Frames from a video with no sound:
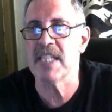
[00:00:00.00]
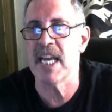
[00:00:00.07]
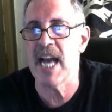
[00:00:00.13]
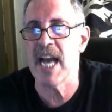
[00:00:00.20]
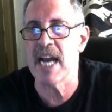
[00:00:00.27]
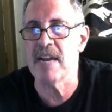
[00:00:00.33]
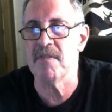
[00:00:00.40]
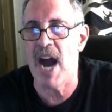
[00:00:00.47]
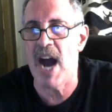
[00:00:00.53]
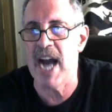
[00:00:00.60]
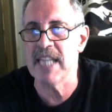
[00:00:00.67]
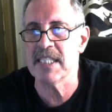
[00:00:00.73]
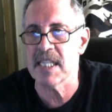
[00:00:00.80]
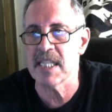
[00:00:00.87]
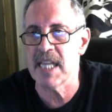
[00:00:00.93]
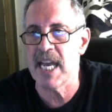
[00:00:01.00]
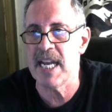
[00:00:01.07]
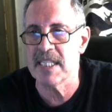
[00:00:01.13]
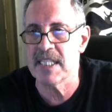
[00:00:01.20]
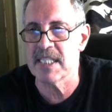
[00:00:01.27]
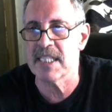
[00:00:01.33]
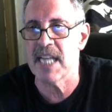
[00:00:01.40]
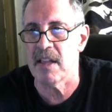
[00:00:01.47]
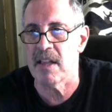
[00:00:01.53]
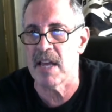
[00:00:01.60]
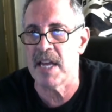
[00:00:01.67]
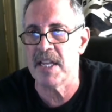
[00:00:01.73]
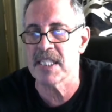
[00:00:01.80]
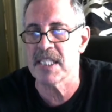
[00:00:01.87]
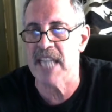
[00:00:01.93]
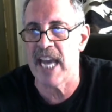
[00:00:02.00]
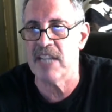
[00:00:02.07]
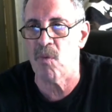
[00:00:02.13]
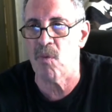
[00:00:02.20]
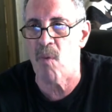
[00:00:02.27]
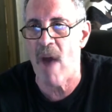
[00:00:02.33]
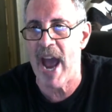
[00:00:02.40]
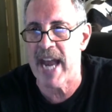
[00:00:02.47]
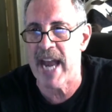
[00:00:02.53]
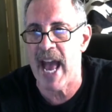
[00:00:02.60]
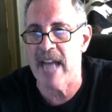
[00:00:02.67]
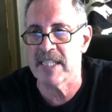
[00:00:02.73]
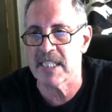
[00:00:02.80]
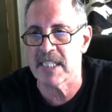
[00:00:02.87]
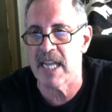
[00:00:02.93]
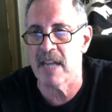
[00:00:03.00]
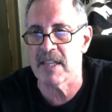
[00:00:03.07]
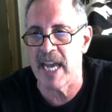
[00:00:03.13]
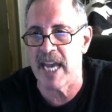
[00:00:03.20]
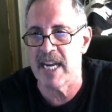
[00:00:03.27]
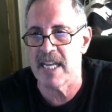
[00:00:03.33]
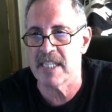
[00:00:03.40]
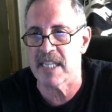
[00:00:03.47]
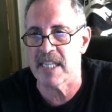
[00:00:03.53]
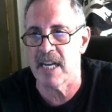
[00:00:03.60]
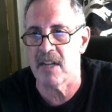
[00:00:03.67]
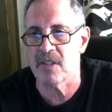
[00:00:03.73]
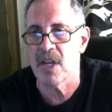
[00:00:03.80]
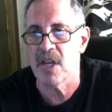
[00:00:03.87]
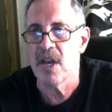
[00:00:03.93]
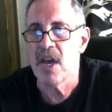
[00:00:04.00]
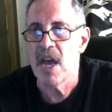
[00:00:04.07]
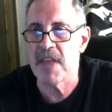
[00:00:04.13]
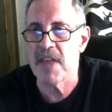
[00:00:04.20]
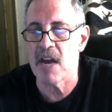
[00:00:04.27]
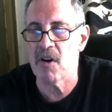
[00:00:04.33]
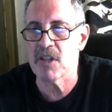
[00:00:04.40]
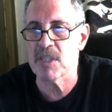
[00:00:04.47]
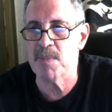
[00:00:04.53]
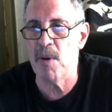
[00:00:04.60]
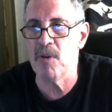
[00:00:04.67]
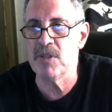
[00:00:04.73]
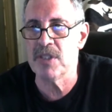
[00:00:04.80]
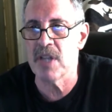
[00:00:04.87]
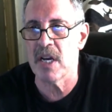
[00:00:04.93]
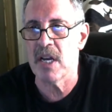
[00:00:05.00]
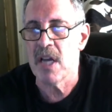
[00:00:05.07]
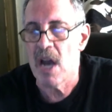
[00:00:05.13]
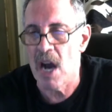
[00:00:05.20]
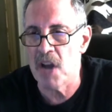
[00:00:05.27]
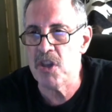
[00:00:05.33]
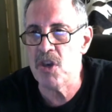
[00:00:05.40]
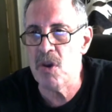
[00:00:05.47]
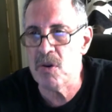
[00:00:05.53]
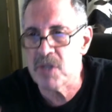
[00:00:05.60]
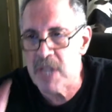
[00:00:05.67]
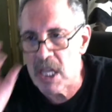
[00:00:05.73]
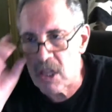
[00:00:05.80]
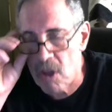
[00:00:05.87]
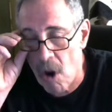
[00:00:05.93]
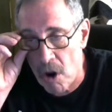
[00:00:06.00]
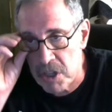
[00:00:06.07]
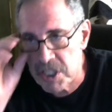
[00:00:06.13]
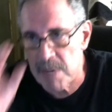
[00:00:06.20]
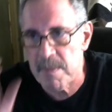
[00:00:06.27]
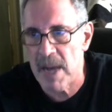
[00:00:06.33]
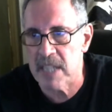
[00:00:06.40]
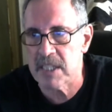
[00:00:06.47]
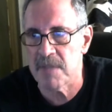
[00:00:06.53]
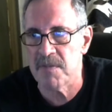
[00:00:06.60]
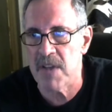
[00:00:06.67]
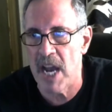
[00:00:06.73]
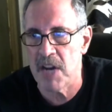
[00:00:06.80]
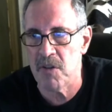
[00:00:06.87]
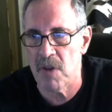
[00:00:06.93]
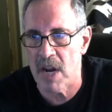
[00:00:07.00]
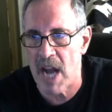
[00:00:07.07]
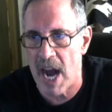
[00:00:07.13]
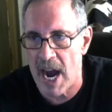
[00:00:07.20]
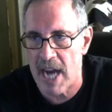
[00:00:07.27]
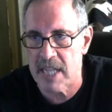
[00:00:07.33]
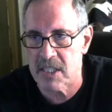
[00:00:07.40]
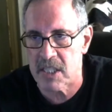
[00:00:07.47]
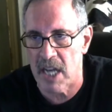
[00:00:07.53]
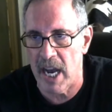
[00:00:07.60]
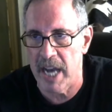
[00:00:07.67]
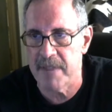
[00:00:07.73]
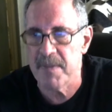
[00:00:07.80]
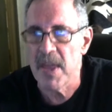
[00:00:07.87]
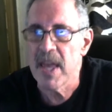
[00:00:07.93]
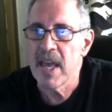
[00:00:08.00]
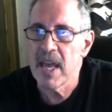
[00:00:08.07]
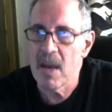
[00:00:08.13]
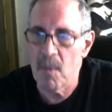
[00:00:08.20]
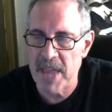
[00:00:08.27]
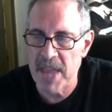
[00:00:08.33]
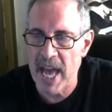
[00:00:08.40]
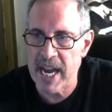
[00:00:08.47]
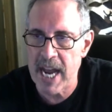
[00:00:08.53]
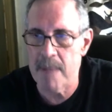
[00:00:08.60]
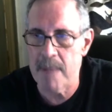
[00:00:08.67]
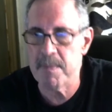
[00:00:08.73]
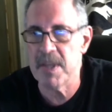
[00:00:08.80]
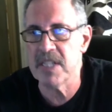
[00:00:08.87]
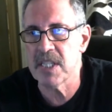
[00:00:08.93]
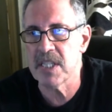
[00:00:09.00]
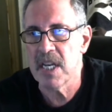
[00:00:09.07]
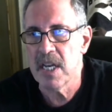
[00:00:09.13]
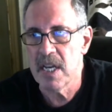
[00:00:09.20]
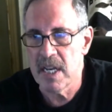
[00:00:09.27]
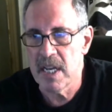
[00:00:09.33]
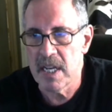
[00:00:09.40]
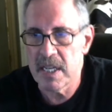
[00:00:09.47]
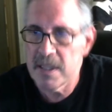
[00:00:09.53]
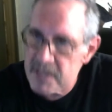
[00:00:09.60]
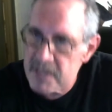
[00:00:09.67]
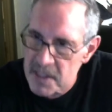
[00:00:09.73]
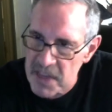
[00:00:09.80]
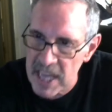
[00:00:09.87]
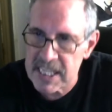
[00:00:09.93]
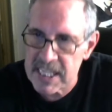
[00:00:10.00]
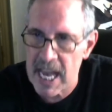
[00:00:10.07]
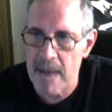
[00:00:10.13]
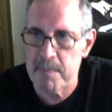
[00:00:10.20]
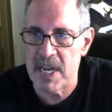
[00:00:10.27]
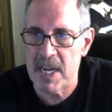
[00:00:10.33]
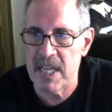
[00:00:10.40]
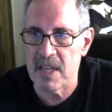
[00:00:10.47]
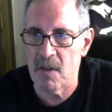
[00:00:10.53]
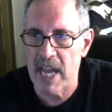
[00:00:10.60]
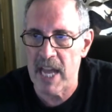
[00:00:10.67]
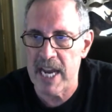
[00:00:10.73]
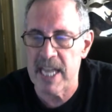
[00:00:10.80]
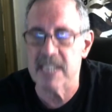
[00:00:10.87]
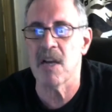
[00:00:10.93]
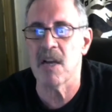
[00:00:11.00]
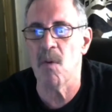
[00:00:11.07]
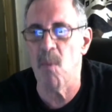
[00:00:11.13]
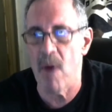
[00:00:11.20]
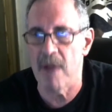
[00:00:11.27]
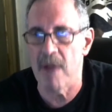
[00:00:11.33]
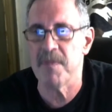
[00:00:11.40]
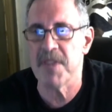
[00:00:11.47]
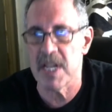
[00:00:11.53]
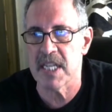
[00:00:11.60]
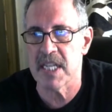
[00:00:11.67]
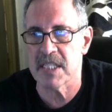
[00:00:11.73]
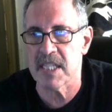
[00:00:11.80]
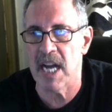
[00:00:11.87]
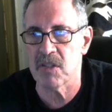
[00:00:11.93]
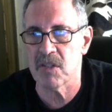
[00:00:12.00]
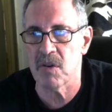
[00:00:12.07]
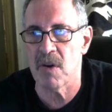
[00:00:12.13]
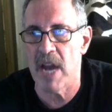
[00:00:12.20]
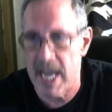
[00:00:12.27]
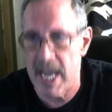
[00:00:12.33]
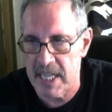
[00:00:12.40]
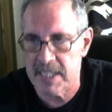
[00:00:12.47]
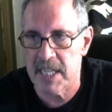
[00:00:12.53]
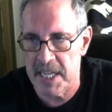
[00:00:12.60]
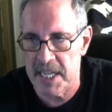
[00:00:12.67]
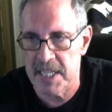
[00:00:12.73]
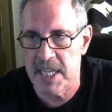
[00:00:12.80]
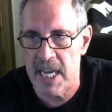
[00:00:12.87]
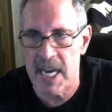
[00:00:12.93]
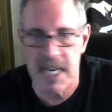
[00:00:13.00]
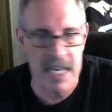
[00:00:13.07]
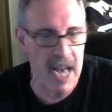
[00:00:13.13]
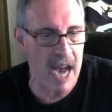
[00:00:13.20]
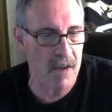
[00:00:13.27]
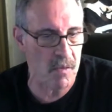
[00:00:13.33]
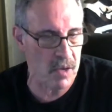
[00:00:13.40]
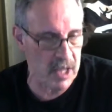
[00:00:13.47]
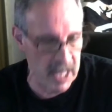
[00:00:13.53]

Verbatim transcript: It's a kind of isolated cell, in this case, rat Leydig cells that are exposed to unusually large amounts of nitric oxide. When that happens, things happen in the Leydig cell where the testosterone is indeed not